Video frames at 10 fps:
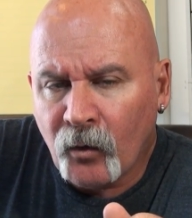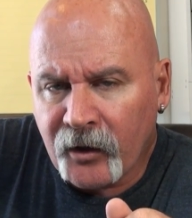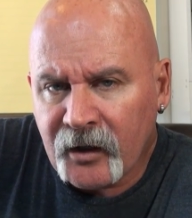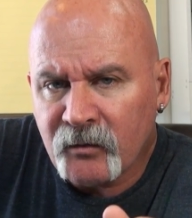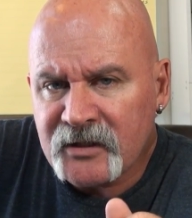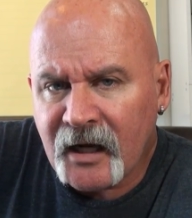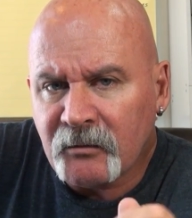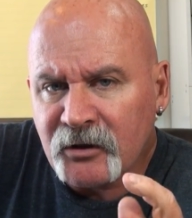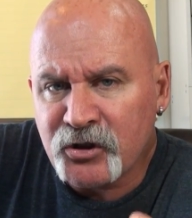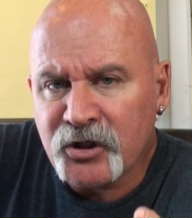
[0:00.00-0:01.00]
where he was
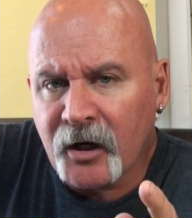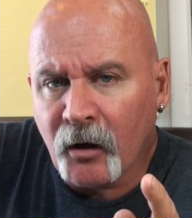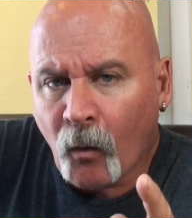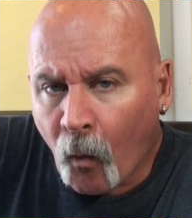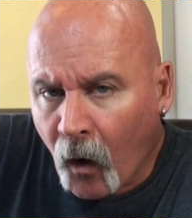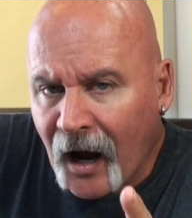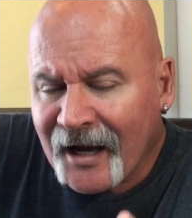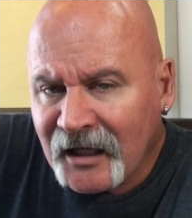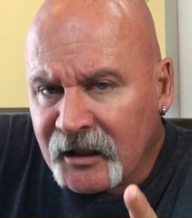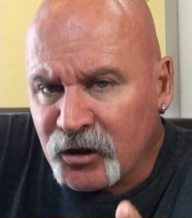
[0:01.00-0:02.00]
able to share
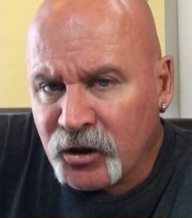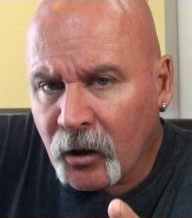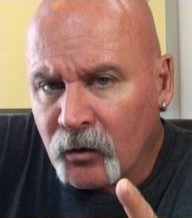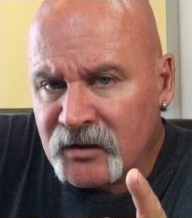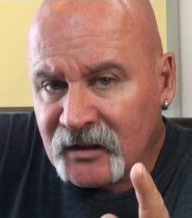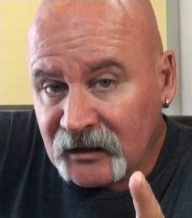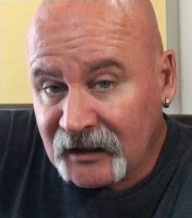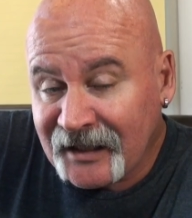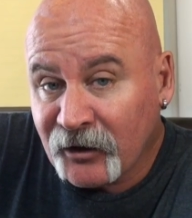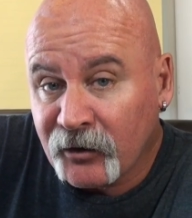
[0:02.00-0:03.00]
why he chose the
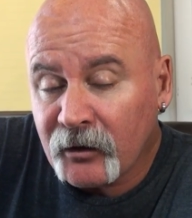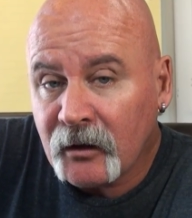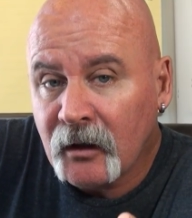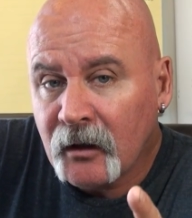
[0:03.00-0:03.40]
leader